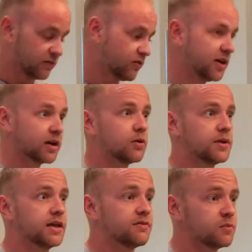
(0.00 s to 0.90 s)
and ready to go in
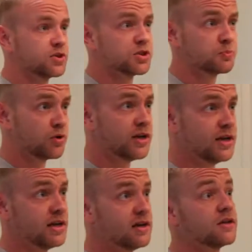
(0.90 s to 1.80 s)
the oven, which is
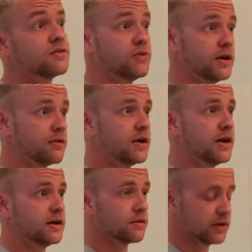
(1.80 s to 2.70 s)
preheated at
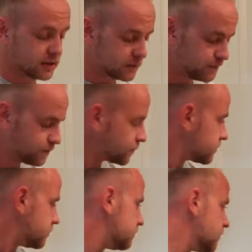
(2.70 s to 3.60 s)
380 degrees
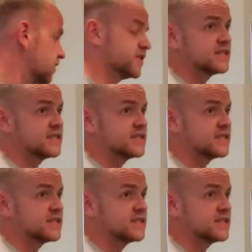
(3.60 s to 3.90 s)
for